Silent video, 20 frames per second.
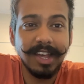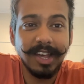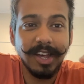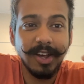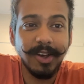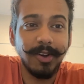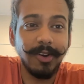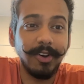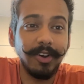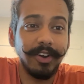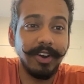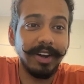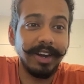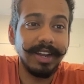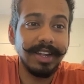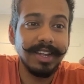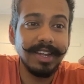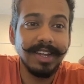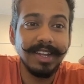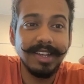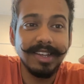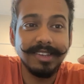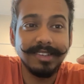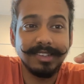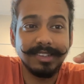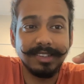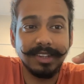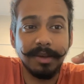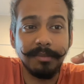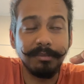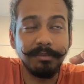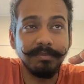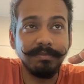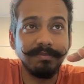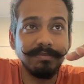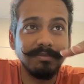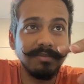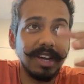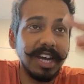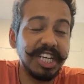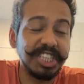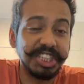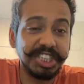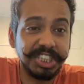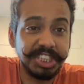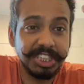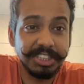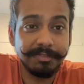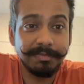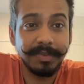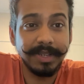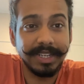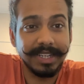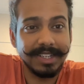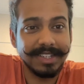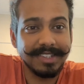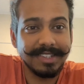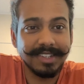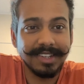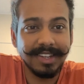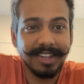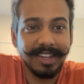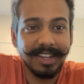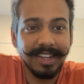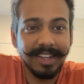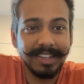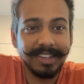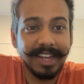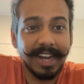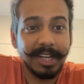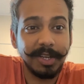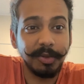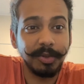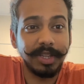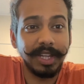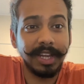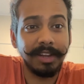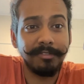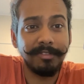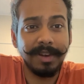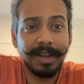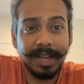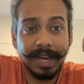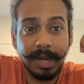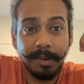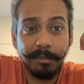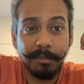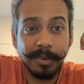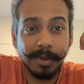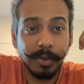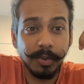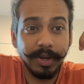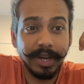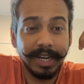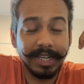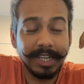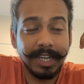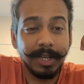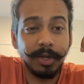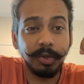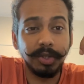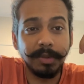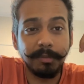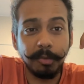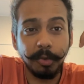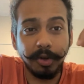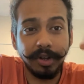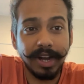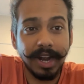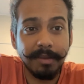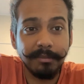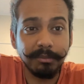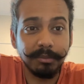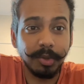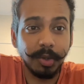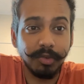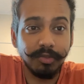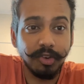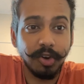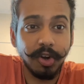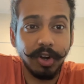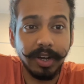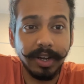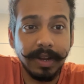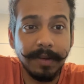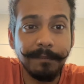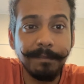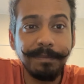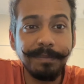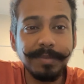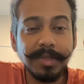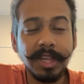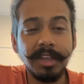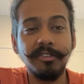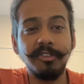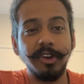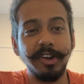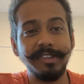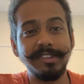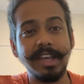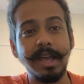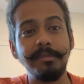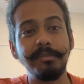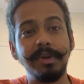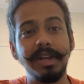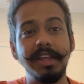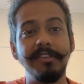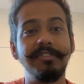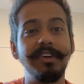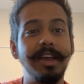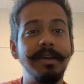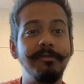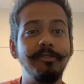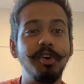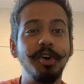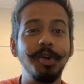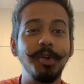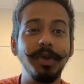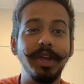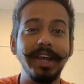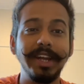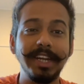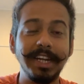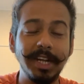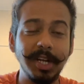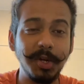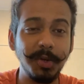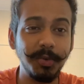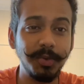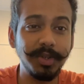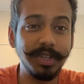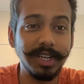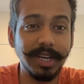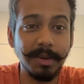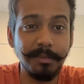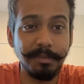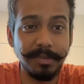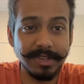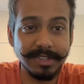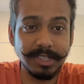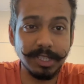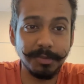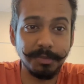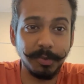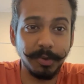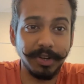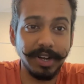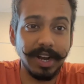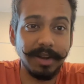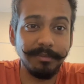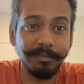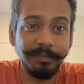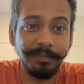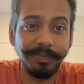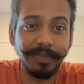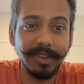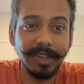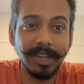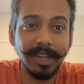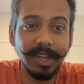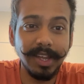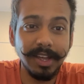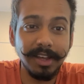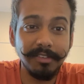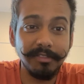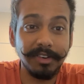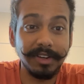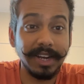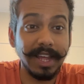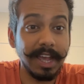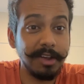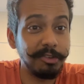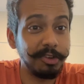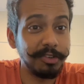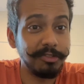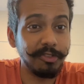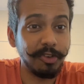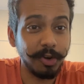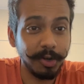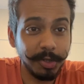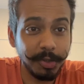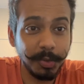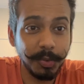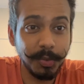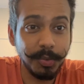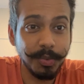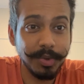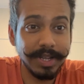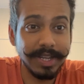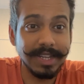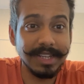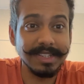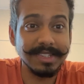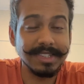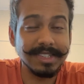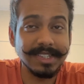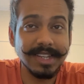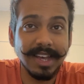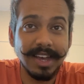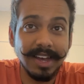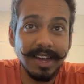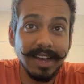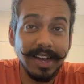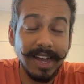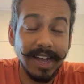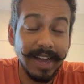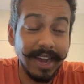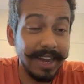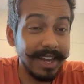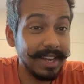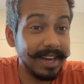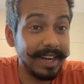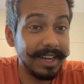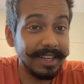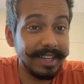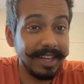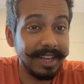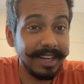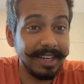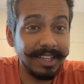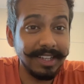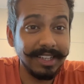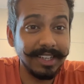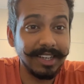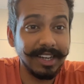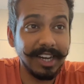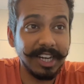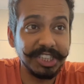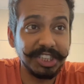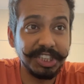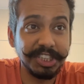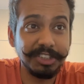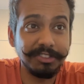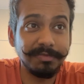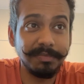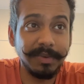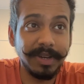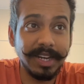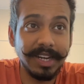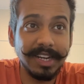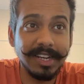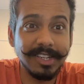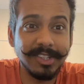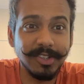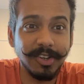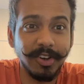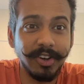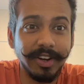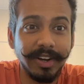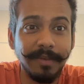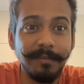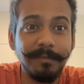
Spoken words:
or some achievements that you think will help you get into the program you want. For example, if I want to get into a business program, what I would want to do is highlight any achievements, or